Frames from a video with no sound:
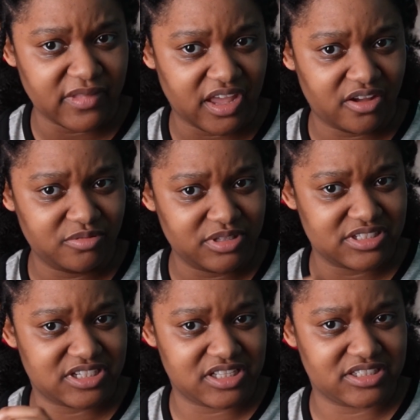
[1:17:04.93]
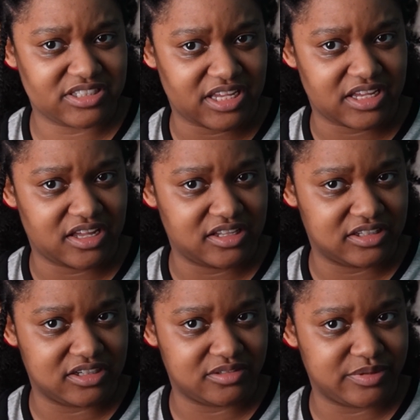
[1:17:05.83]
I hope this gel is like a
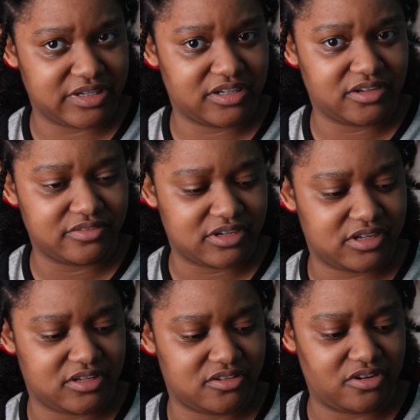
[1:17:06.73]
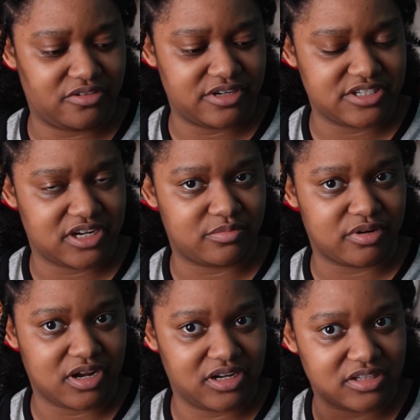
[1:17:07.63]
little bit of a nourishing
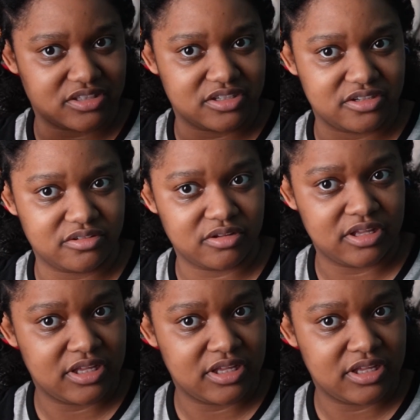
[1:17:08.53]
product too.